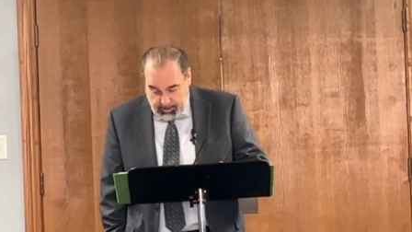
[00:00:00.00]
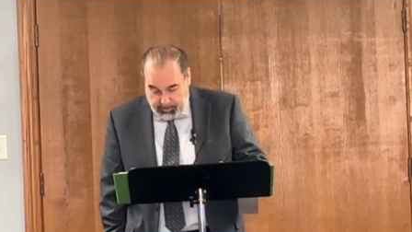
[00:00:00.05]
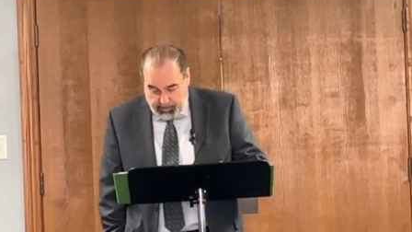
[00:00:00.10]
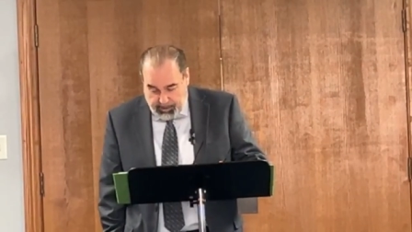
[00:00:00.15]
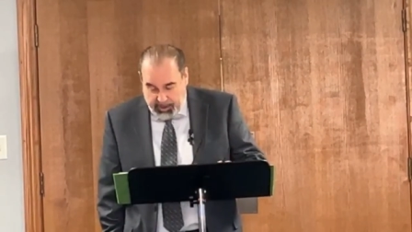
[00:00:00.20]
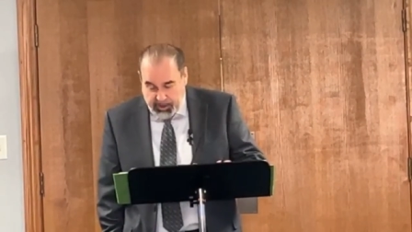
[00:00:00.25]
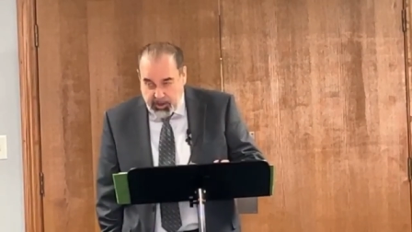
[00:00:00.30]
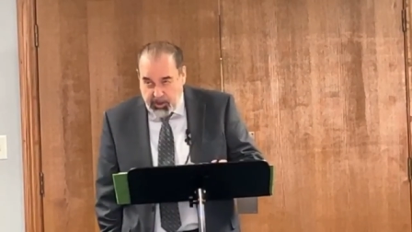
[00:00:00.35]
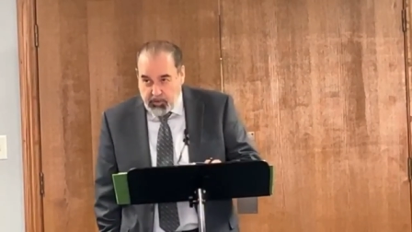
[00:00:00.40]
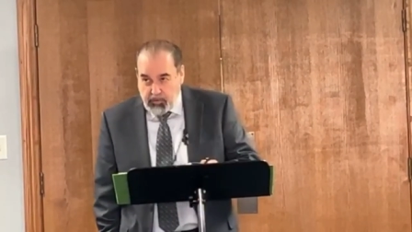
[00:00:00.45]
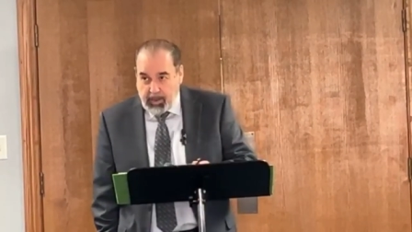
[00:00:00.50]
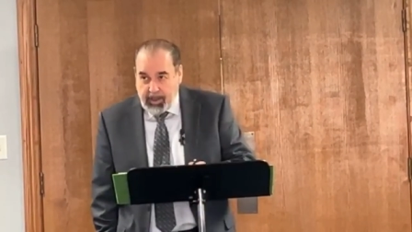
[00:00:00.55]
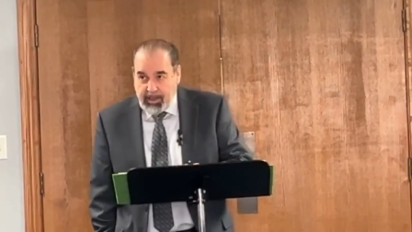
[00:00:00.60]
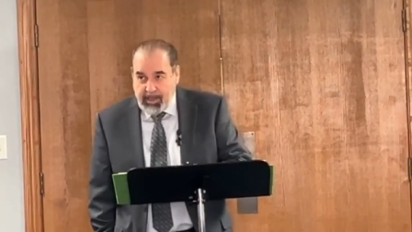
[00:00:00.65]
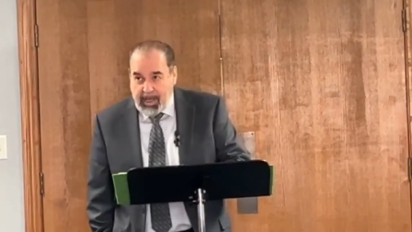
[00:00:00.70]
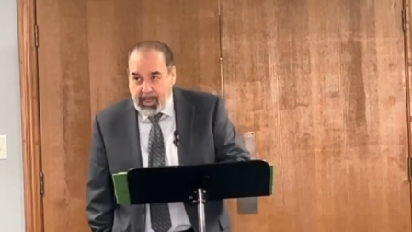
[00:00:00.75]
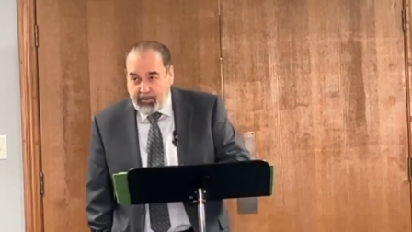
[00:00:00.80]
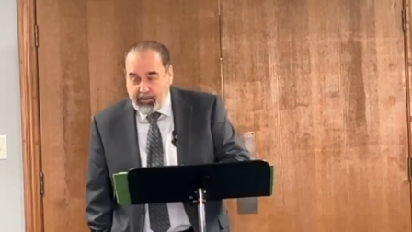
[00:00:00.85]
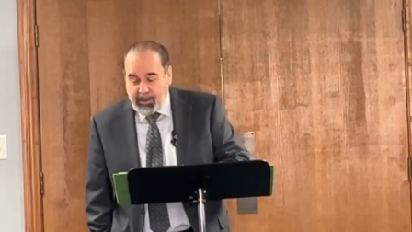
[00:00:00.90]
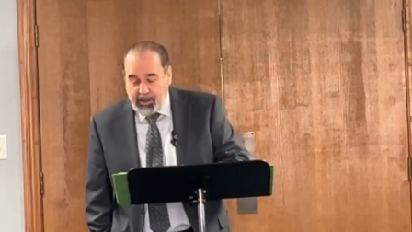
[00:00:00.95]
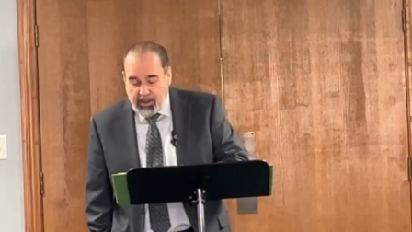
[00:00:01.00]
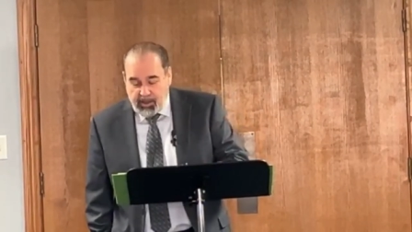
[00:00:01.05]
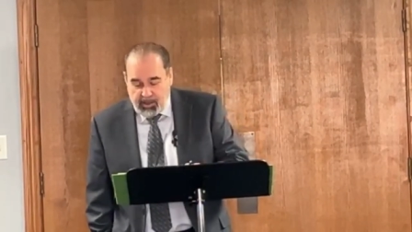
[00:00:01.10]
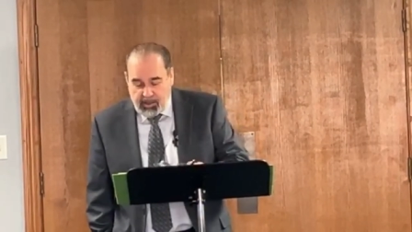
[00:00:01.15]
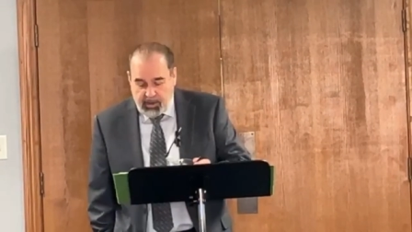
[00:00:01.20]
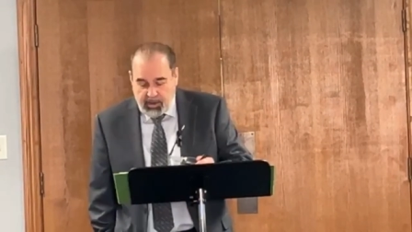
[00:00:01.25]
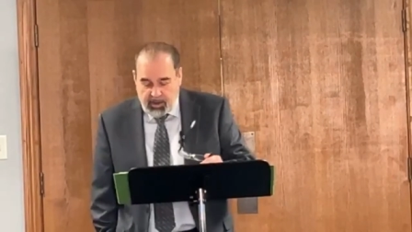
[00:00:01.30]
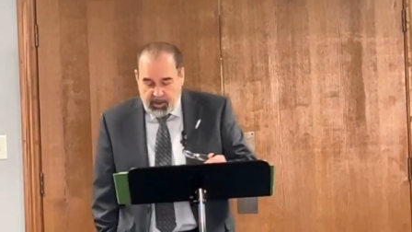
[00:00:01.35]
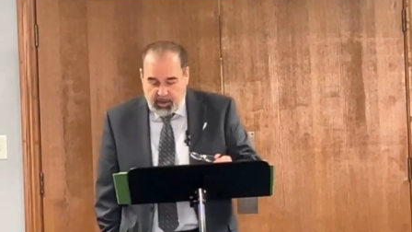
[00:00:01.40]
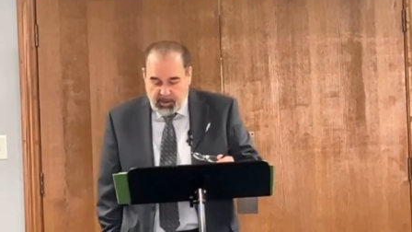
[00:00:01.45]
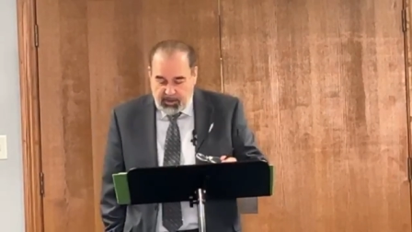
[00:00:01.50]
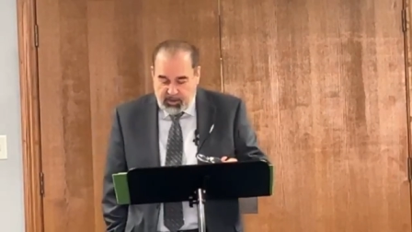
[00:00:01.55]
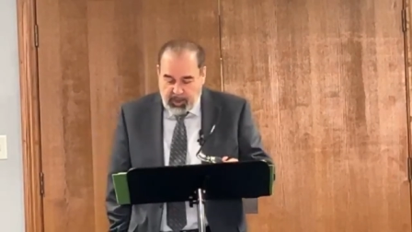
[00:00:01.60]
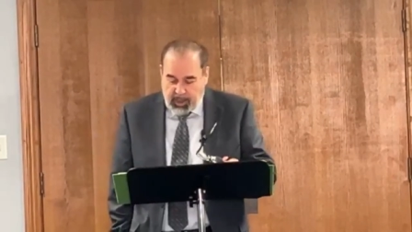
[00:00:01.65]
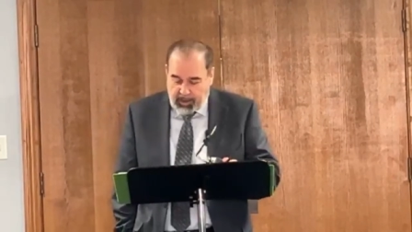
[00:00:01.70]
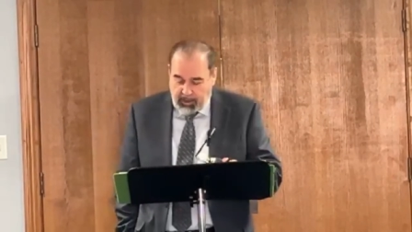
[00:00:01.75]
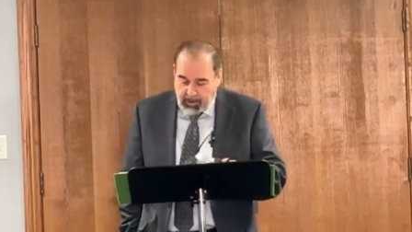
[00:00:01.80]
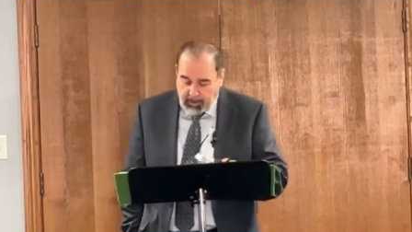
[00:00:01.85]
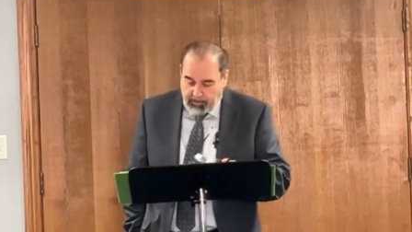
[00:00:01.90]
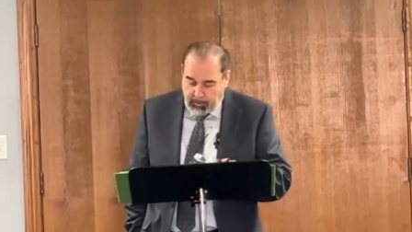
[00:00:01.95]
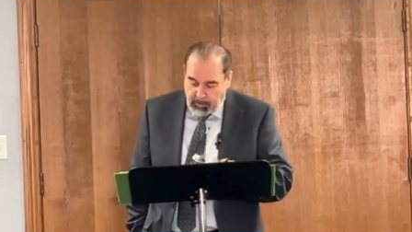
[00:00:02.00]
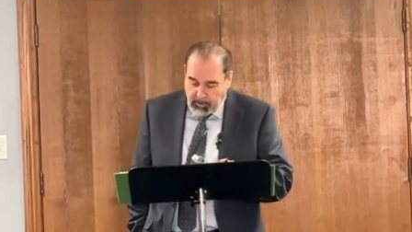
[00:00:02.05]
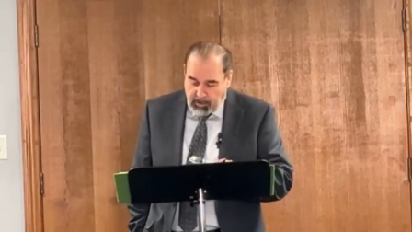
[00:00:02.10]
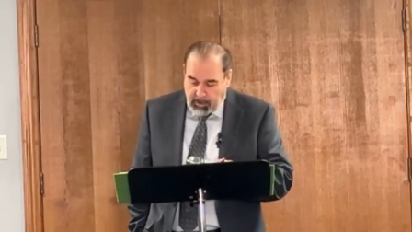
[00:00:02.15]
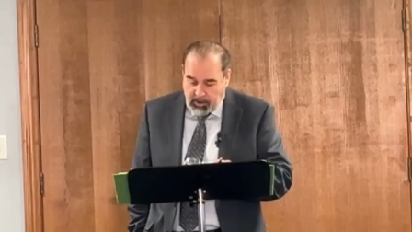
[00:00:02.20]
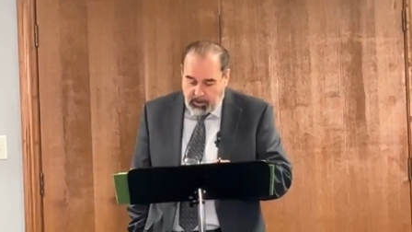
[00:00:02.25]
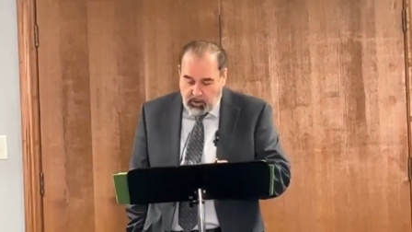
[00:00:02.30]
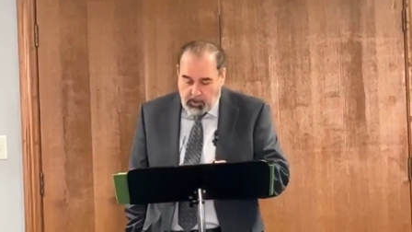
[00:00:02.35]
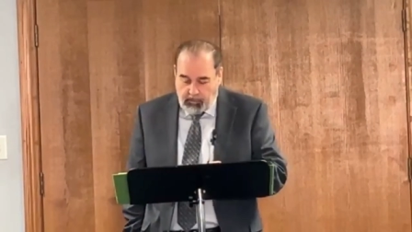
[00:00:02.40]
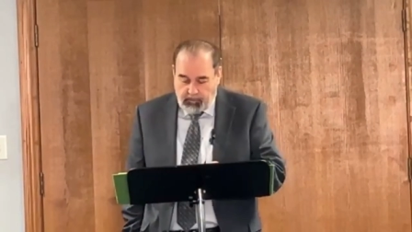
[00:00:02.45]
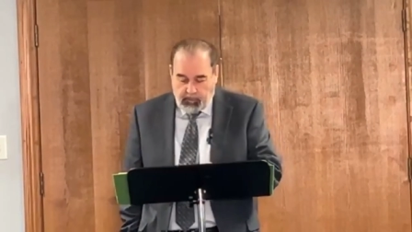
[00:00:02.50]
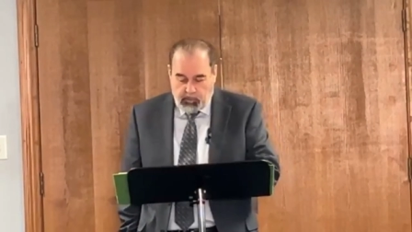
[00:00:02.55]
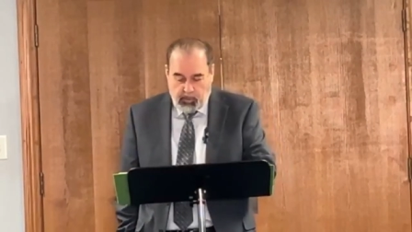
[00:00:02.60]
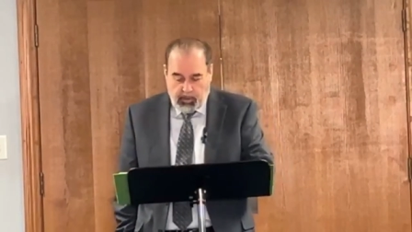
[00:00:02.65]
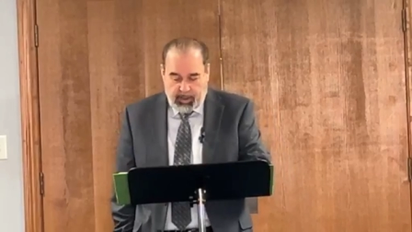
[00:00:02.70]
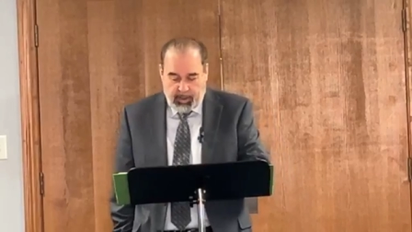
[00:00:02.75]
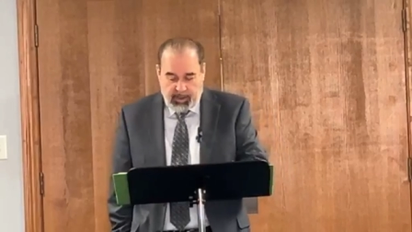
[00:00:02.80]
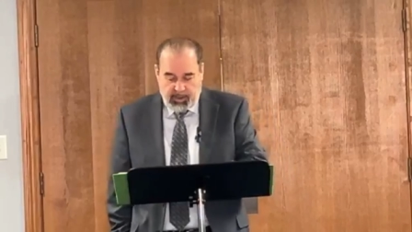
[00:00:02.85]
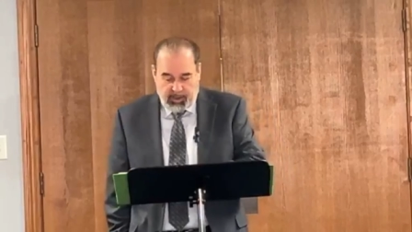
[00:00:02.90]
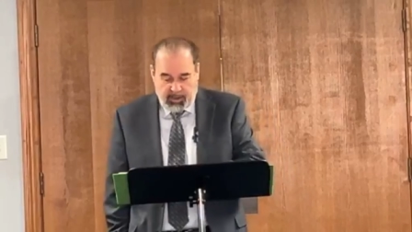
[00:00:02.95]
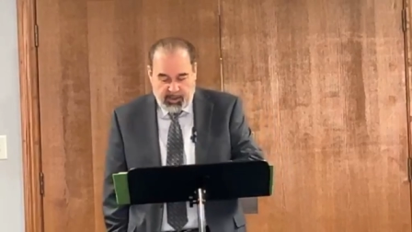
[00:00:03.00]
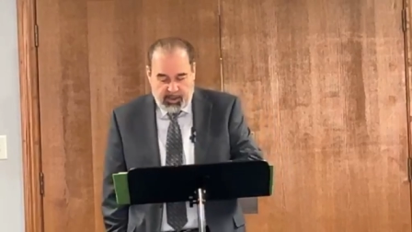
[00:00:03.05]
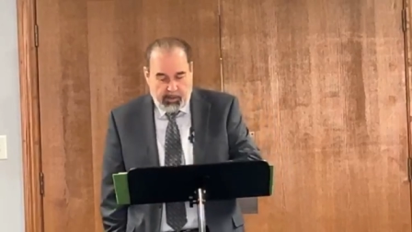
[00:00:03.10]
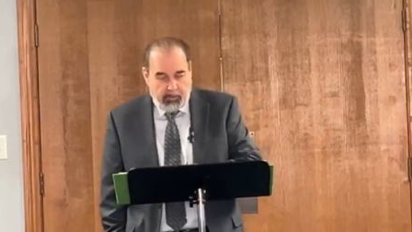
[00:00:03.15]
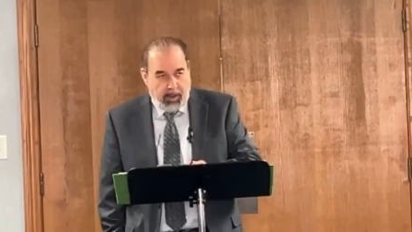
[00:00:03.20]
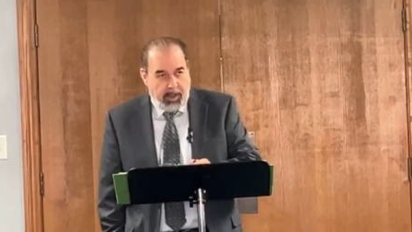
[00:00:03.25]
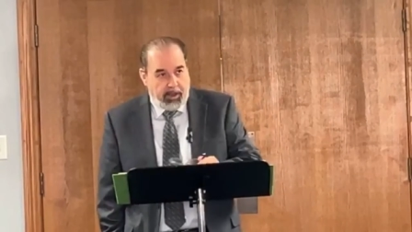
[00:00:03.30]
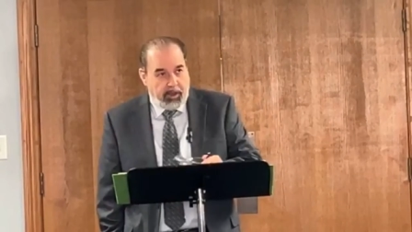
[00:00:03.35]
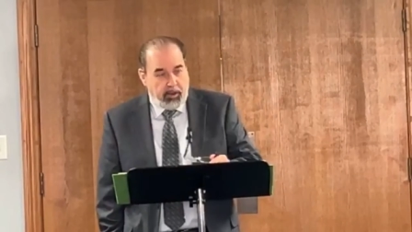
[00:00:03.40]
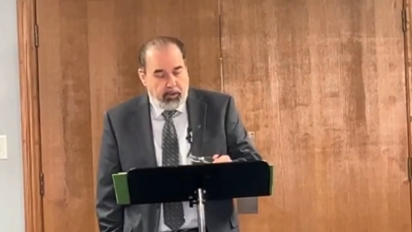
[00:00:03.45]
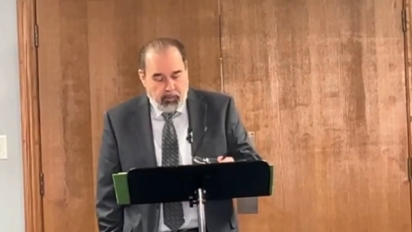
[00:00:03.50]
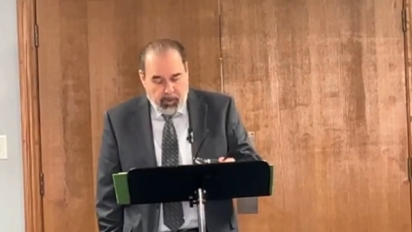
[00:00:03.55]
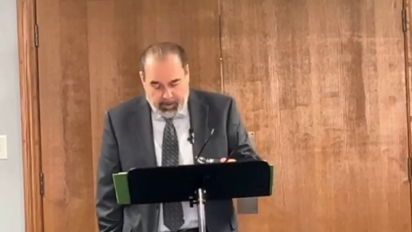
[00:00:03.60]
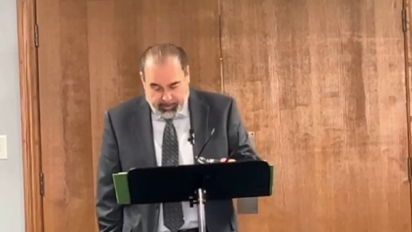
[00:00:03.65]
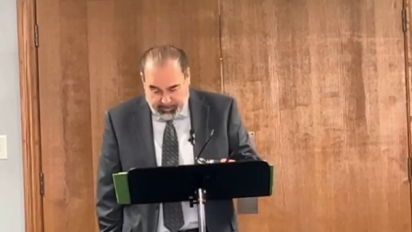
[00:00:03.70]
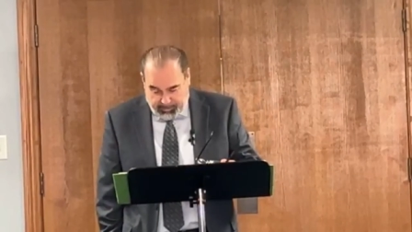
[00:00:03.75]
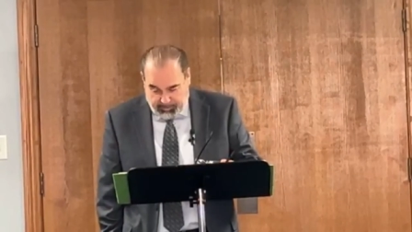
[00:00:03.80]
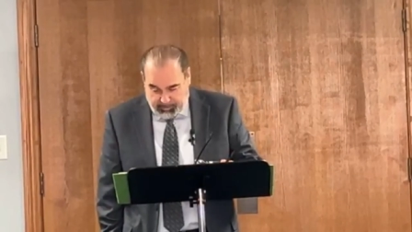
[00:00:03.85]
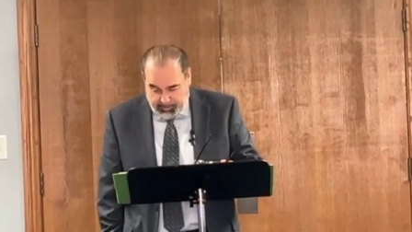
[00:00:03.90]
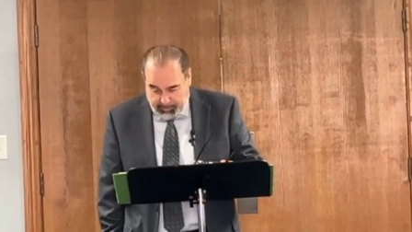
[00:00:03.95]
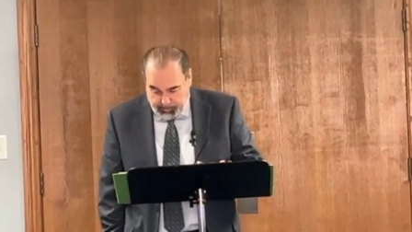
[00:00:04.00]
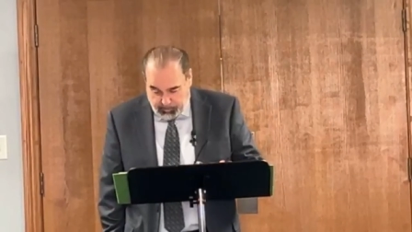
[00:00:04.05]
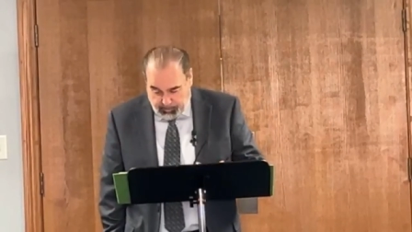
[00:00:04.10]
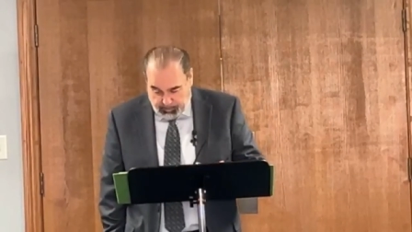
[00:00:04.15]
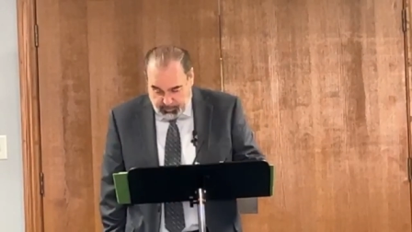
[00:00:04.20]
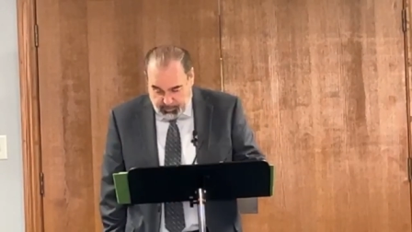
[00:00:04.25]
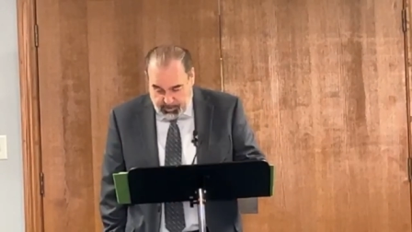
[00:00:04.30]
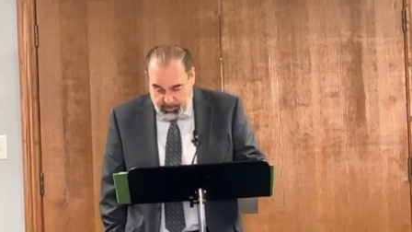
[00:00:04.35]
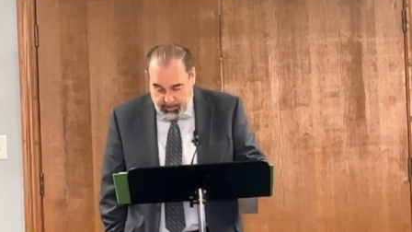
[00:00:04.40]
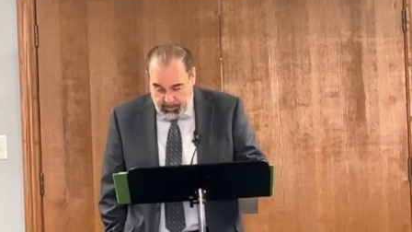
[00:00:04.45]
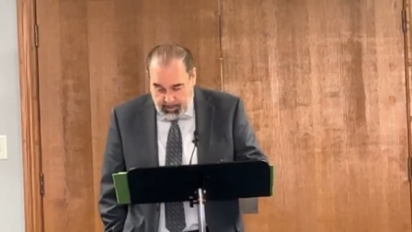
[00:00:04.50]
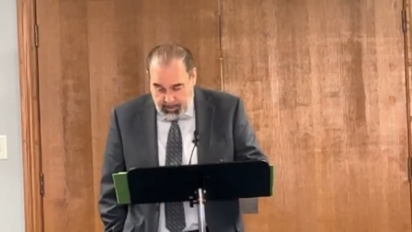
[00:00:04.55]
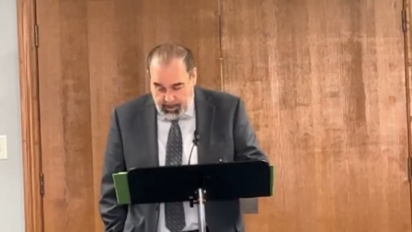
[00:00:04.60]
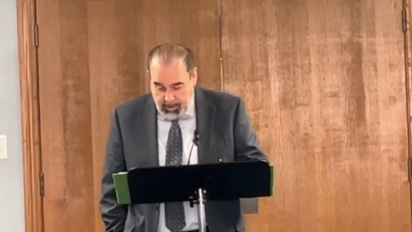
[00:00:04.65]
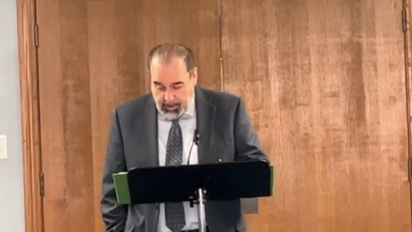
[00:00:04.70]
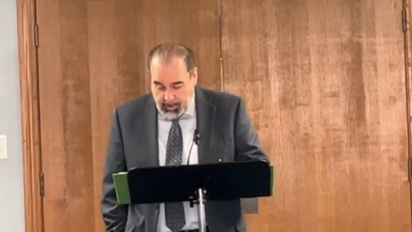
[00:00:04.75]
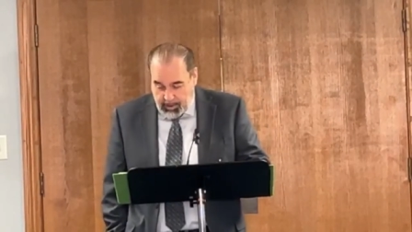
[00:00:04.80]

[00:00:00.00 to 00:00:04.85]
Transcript: They want to straighten out the, the JWs, the Jehovah Witnesses. They want to correct the liberals.